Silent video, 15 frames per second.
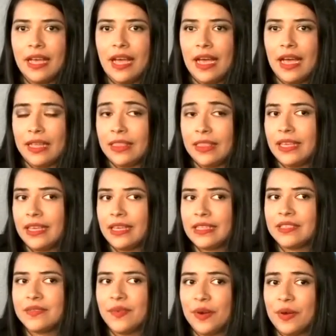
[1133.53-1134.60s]
I think
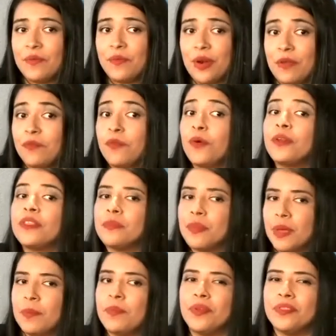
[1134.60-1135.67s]
it's very brave for the
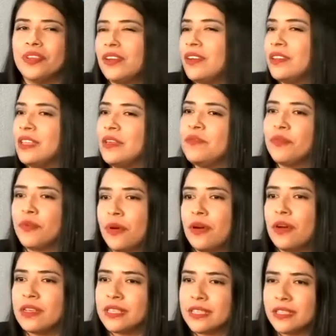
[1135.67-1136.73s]
people, not only for
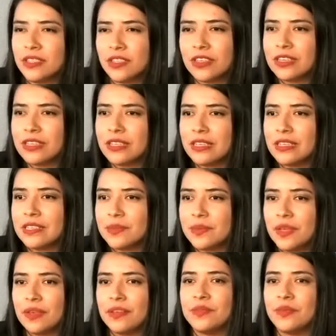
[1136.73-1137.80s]
us as journalists,
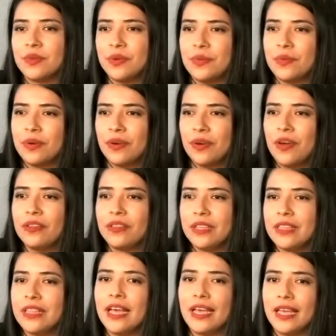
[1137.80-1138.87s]
because we're only
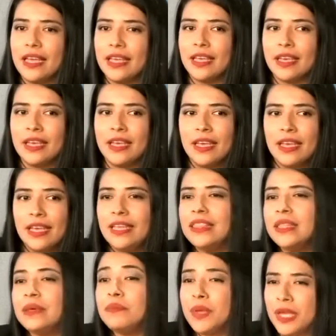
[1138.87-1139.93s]
like in
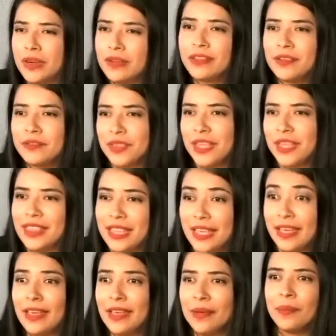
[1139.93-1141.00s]
the middle of the
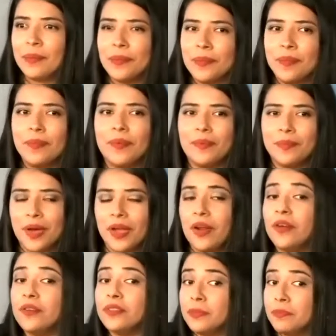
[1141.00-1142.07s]
thing, but
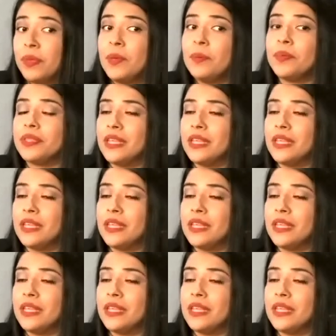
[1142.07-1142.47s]
all the people